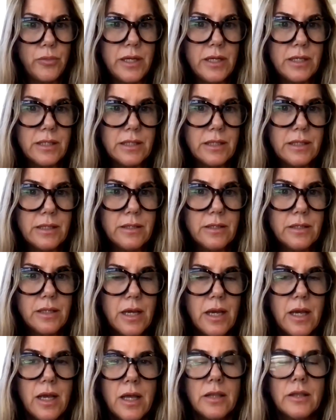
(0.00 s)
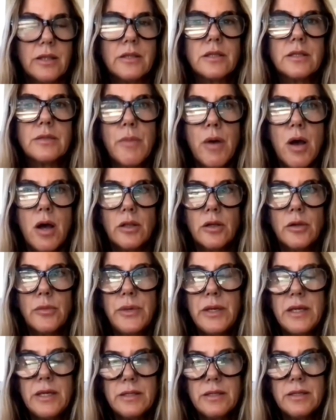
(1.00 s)
pieces. The smaller
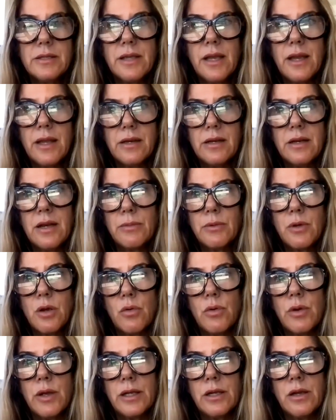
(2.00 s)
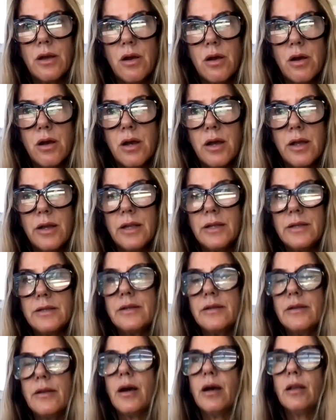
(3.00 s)
pieces ended up going on,
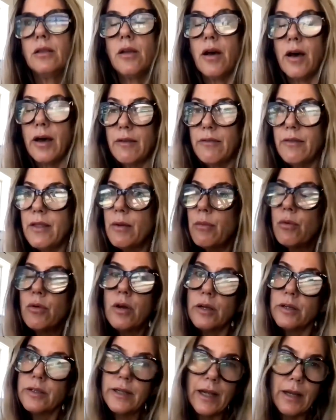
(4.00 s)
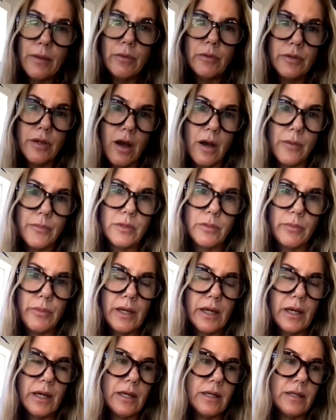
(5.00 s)
a lot of them were on tabletops,
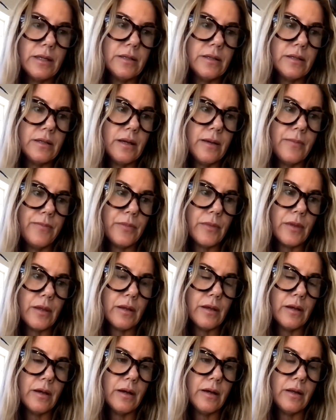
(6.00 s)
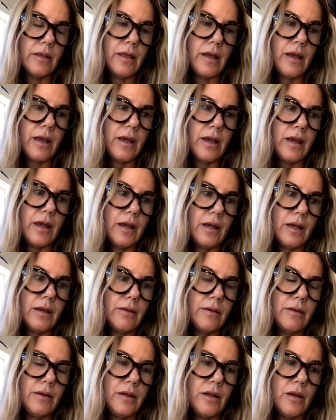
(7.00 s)
because
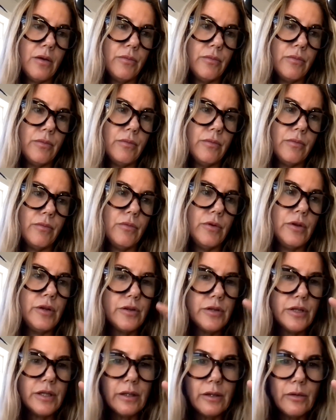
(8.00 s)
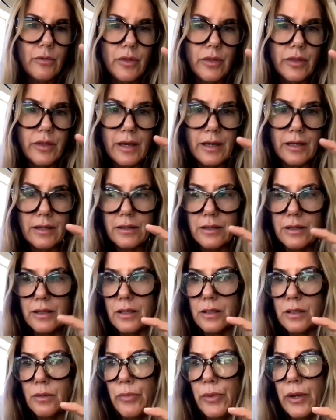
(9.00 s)
they, when you're dealing with things
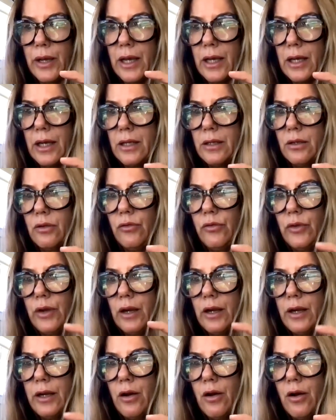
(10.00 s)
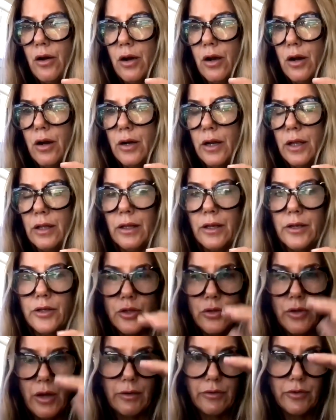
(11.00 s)
this big, it's very hard
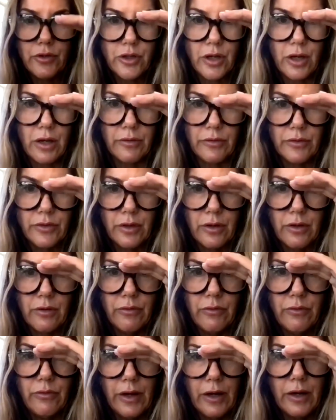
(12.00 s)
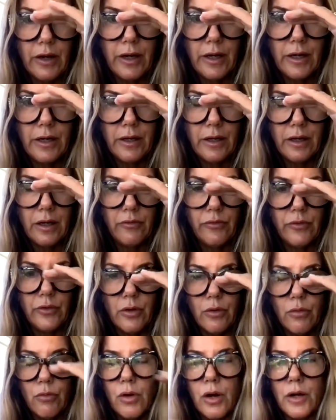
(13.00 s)
unless you have shelves that are and if
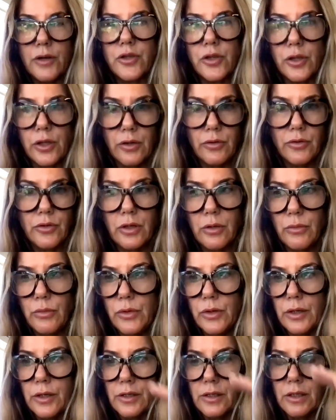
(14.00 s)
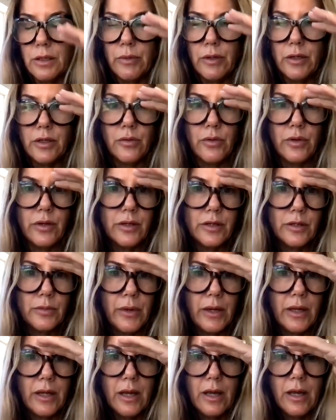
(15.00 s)
you're watching YouTube, you can see me doing this,
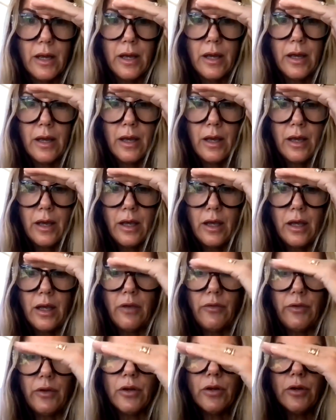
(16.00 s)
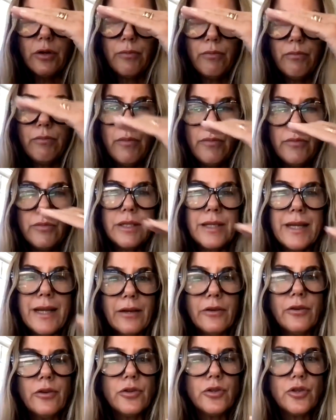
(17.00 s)
but if your
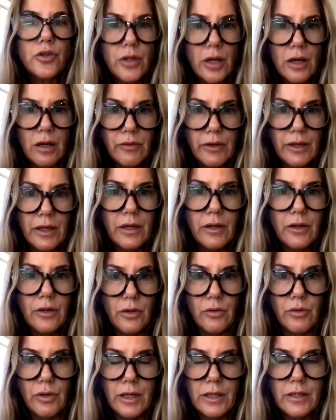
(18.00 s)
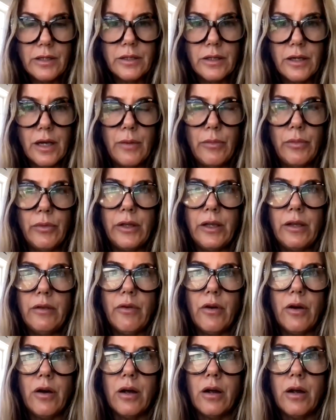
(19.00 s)
standard shelving units, I
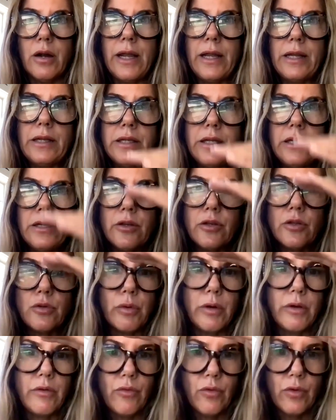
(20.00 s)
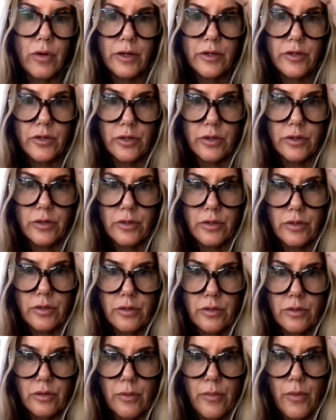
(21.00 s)
believe, are 18 to 24
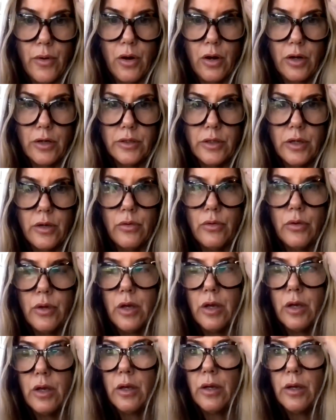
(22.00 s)
inches apart. So,